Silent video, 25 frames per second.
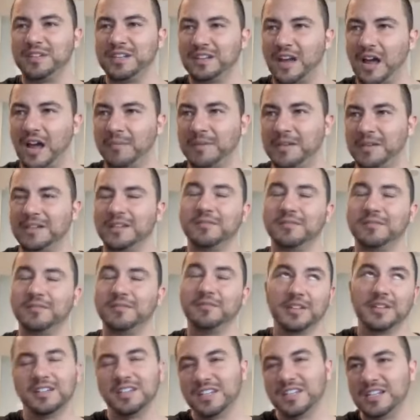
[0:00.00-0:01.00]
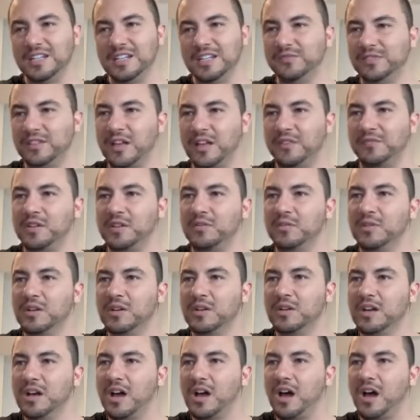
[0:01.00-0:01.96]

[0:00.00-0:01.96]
Eve, love you.